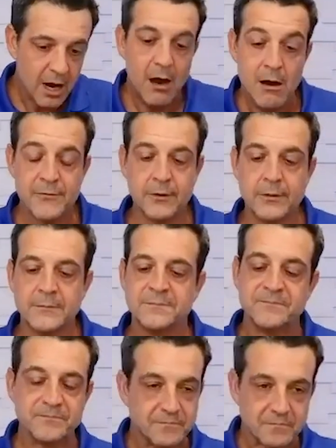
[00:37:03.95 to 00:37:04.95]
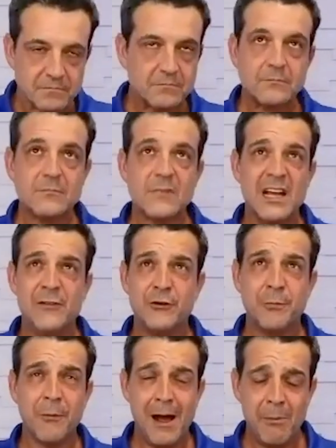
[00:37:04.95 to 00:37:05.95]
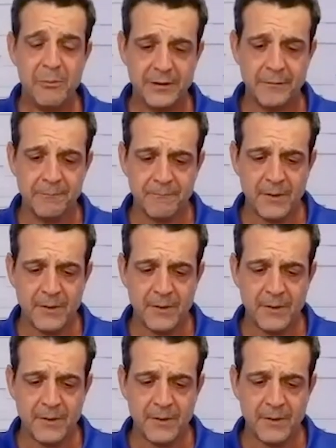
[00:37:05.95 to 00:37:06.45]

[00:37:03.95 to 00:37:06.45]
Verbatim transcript: over, and there's probably,